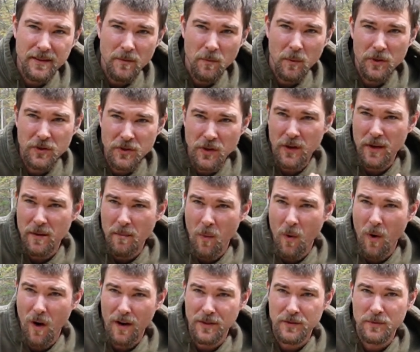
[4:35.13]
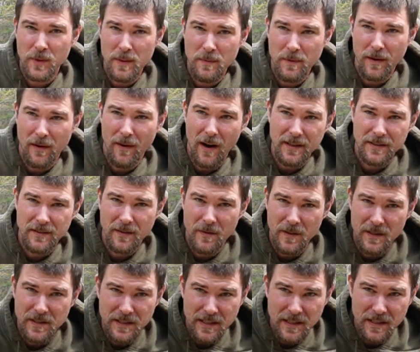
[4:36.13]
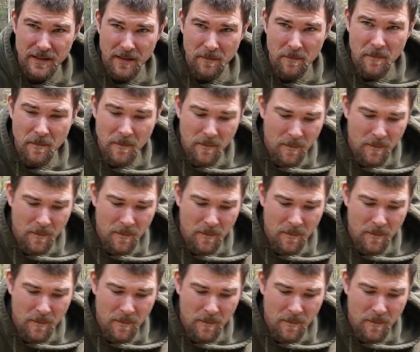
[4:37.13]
and we'll show you more as we progress through the season.